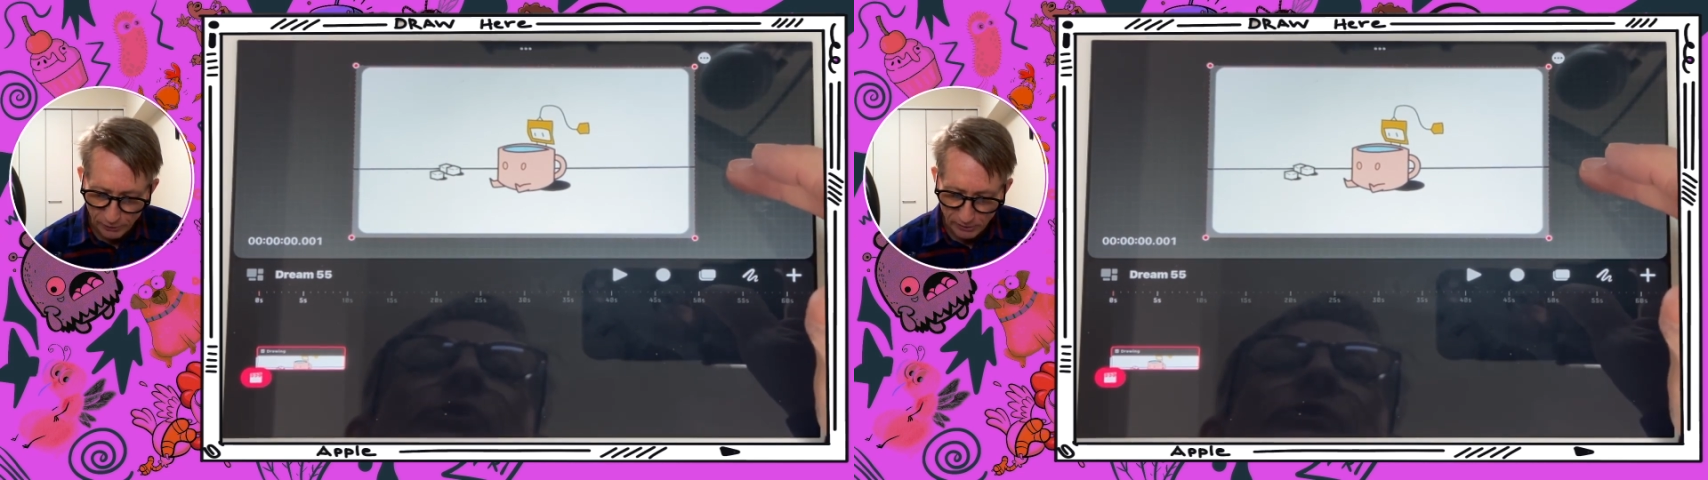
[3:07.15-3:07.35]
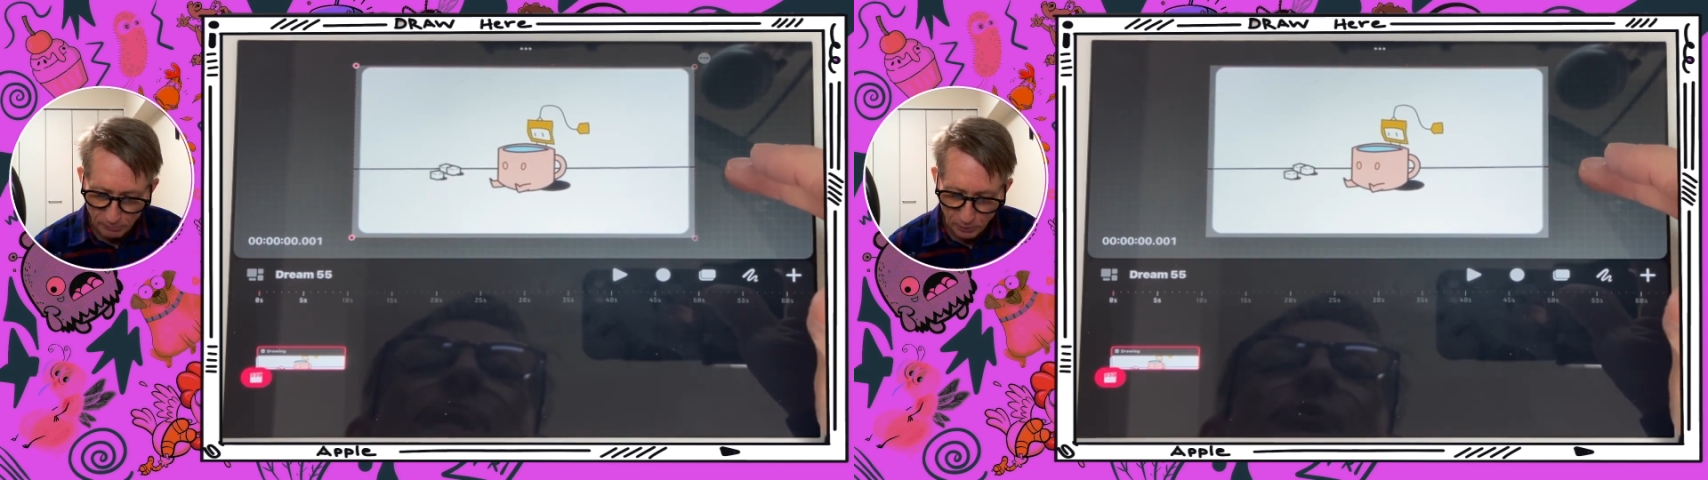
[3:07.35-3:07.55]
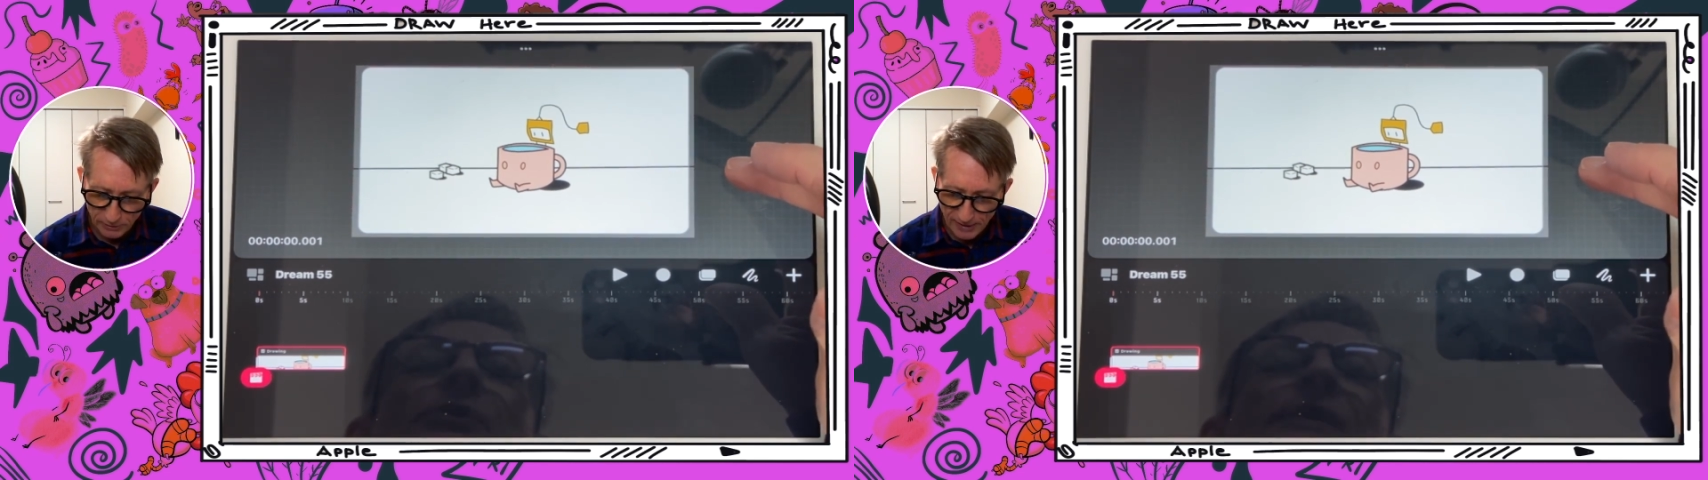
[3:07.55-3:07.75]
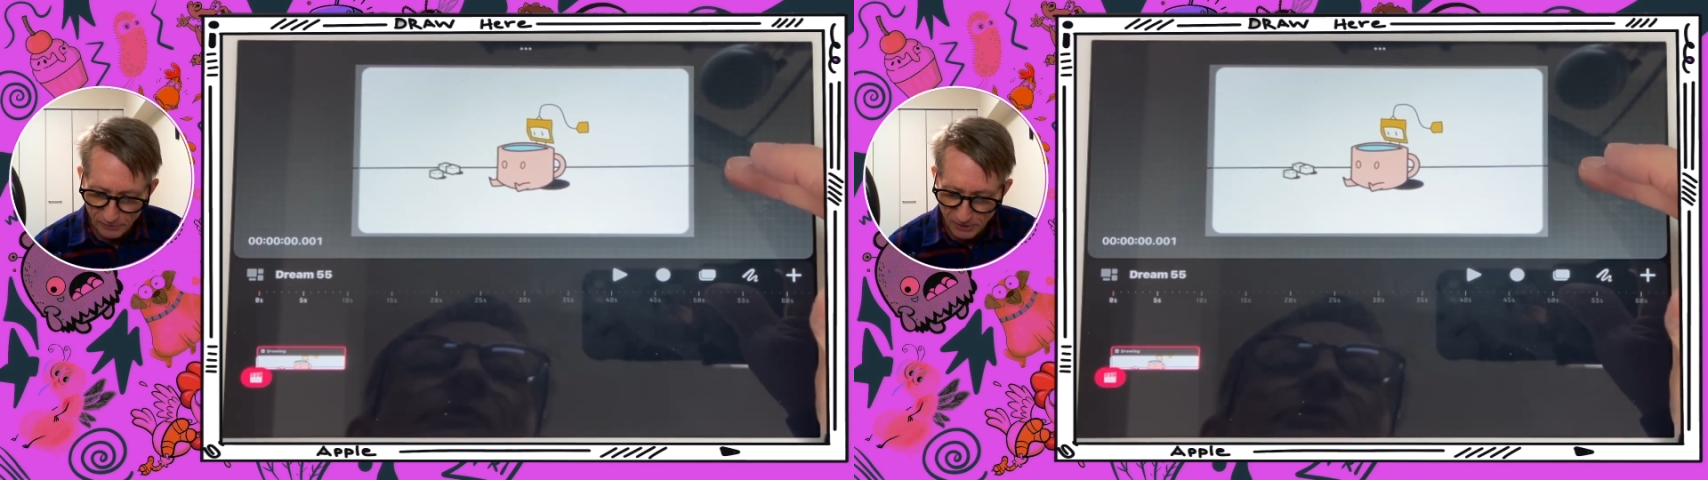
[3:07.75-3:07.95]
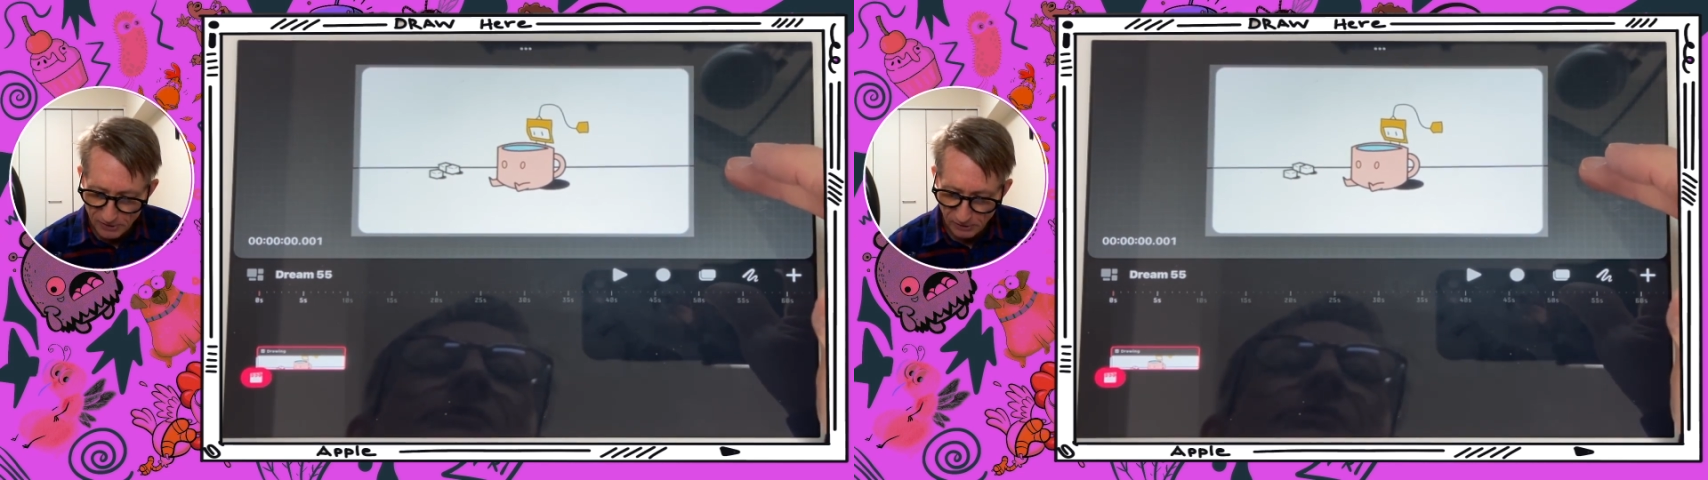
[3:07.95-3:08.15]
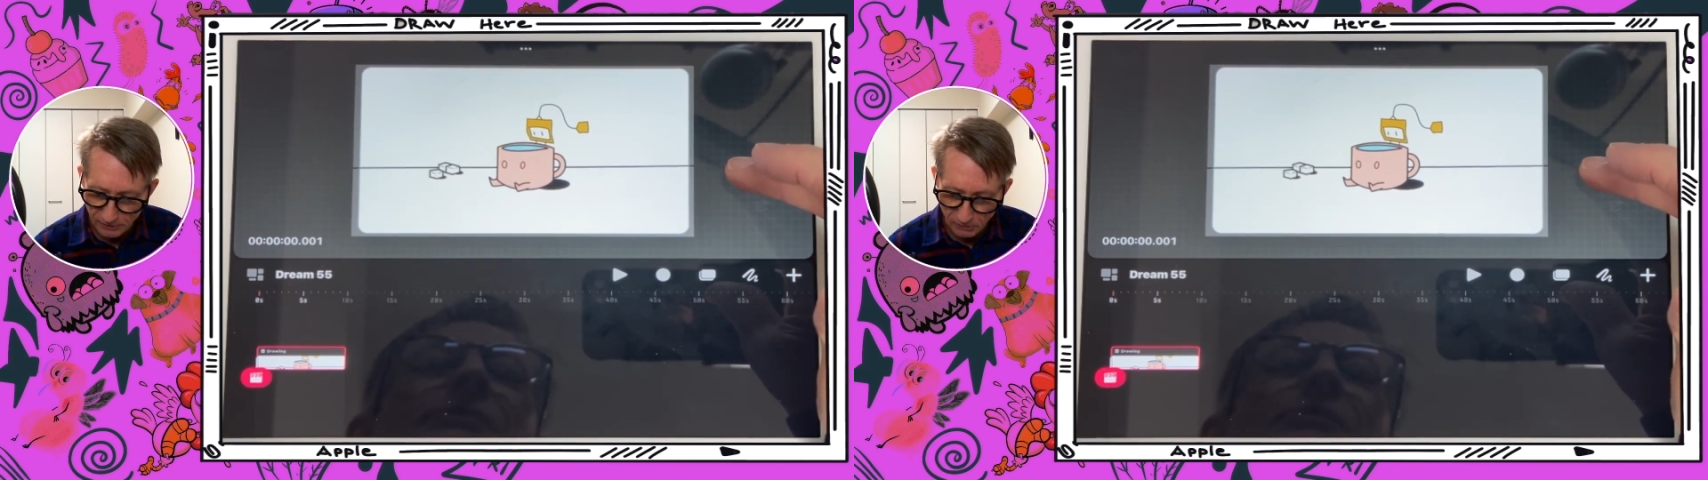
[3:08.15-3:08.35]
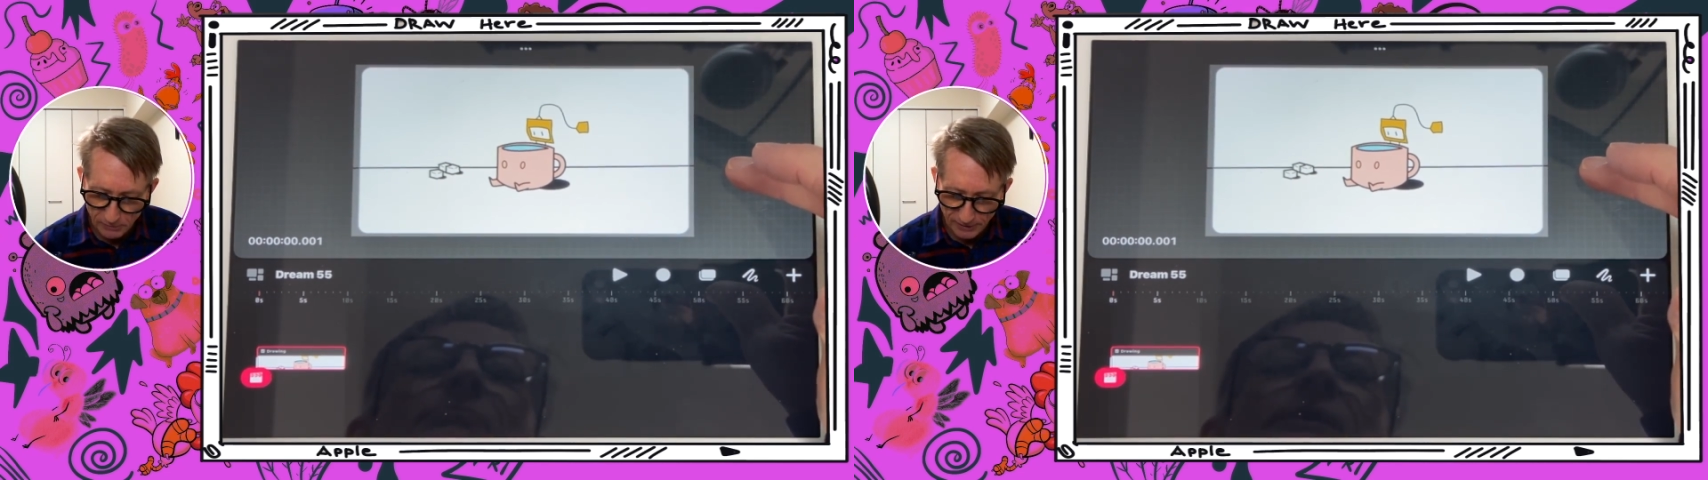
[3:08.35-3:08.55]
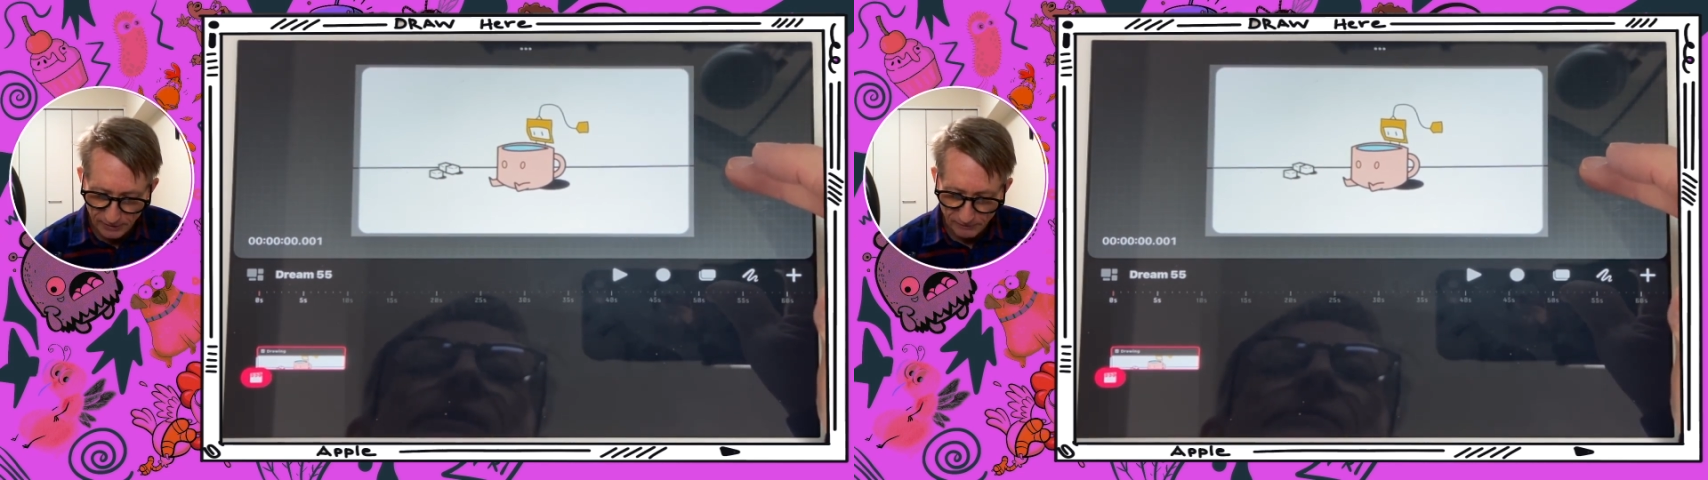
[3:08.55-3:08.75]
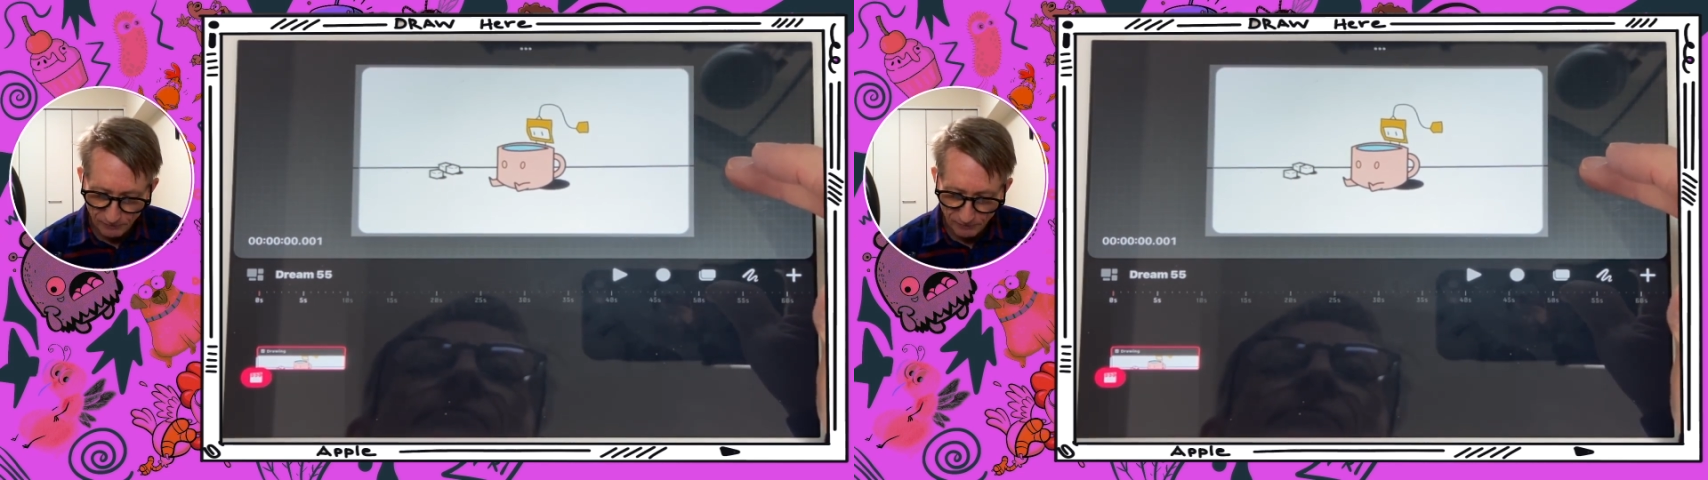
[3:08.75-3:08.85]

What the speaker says: and pull it out just a little bit,